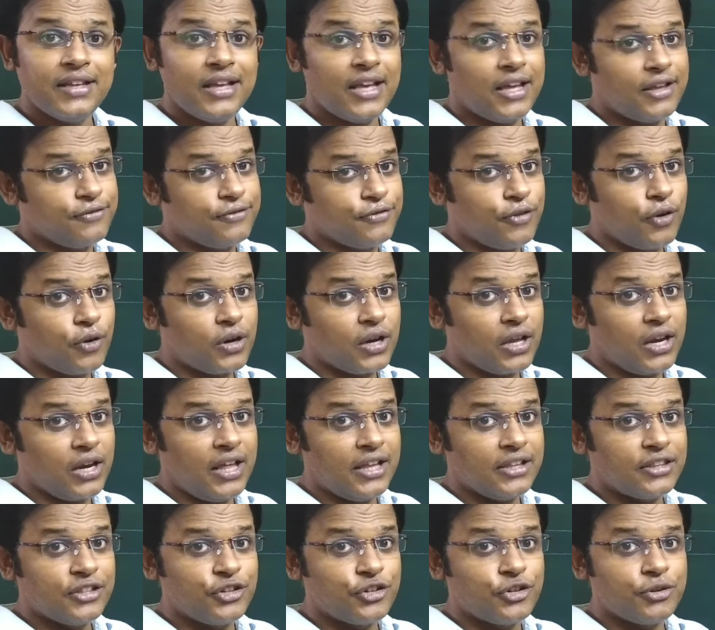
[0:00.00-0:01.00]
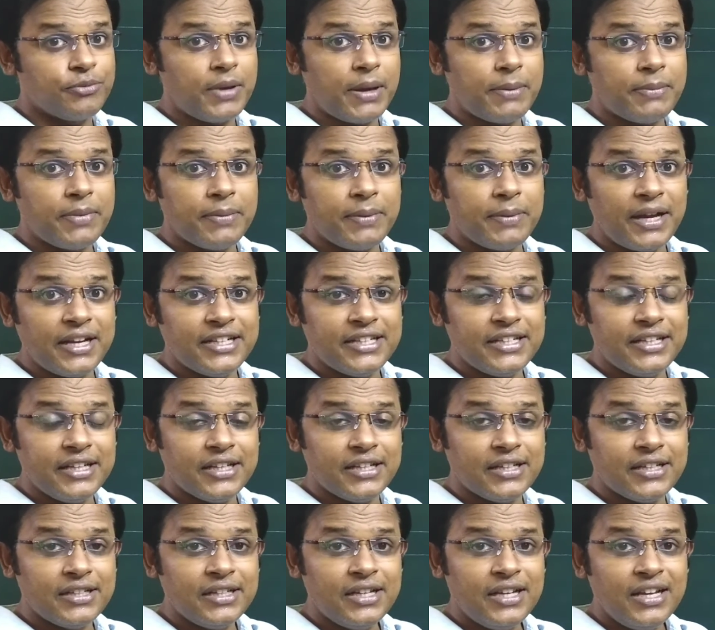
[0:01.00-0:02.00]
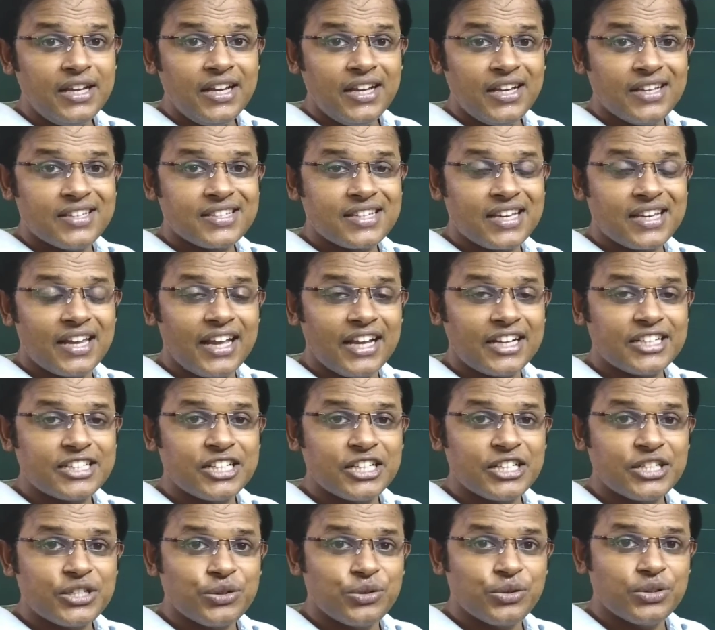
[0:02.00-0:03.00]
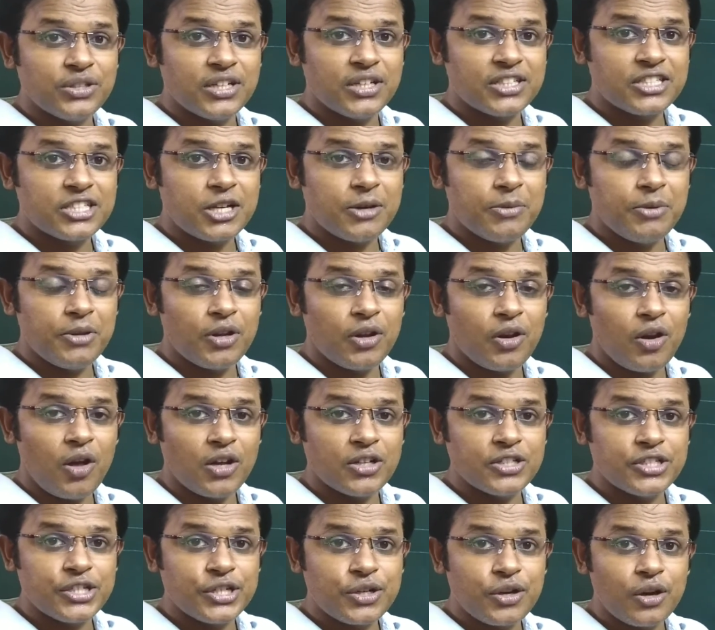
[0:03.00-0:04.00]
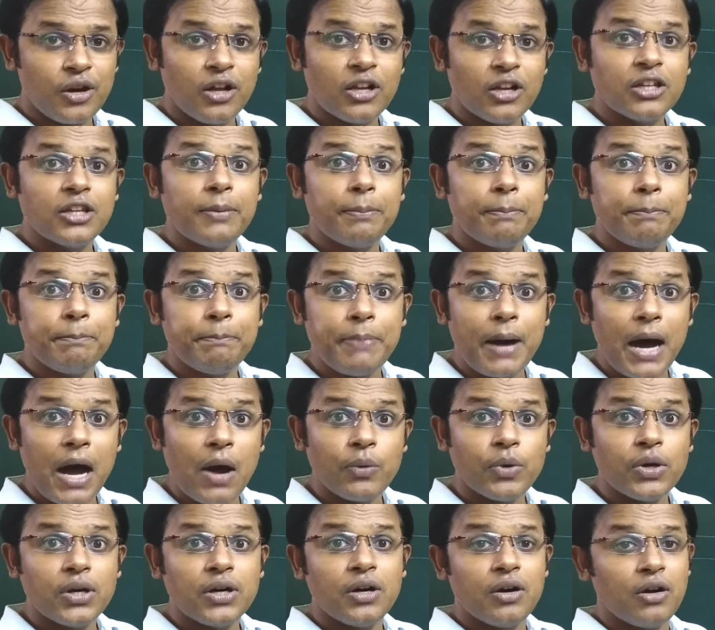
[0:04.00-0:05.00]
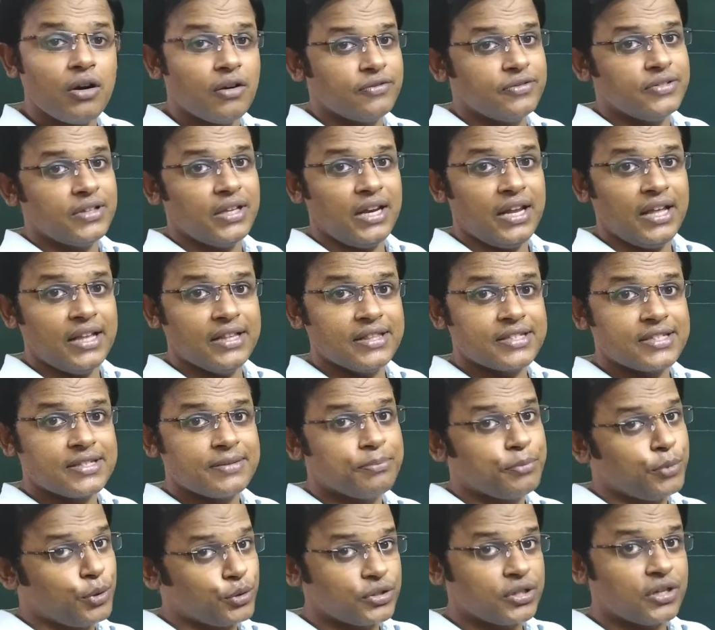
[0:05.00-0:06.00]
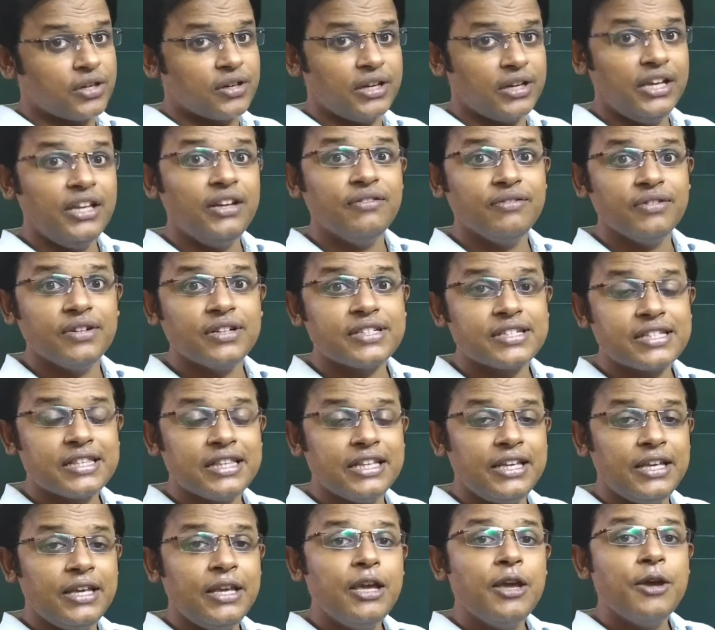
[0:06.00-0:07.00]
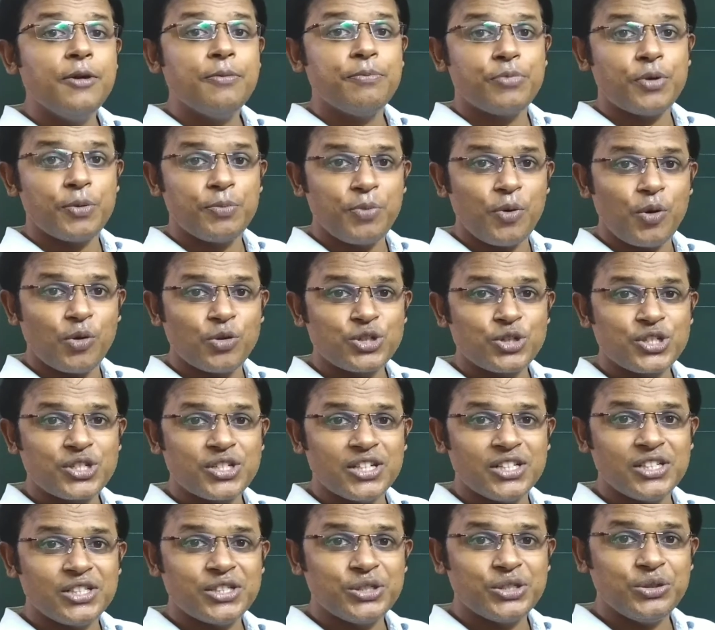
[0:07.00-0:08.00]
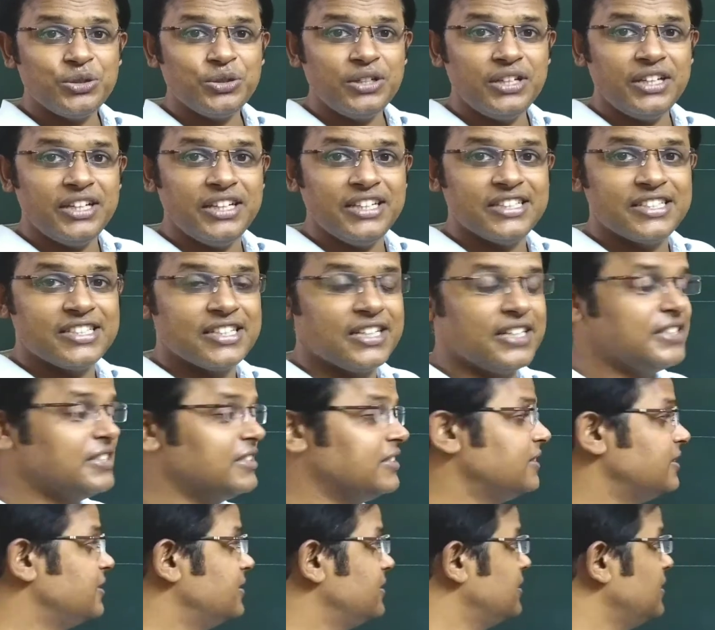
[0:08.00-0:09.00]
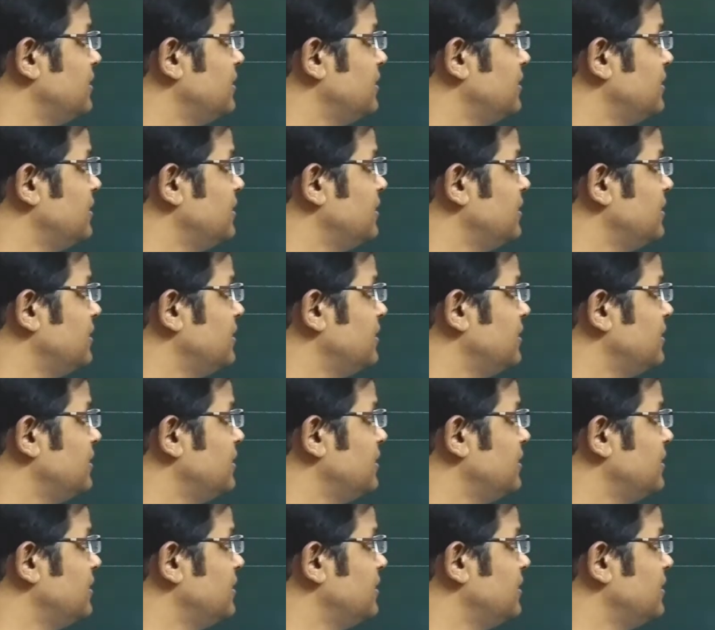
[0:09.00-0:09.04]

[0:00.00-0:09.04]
And focal length, you remember, my dear, is connected to the terminology called the power of the lens. Both are inversely proportional to each other.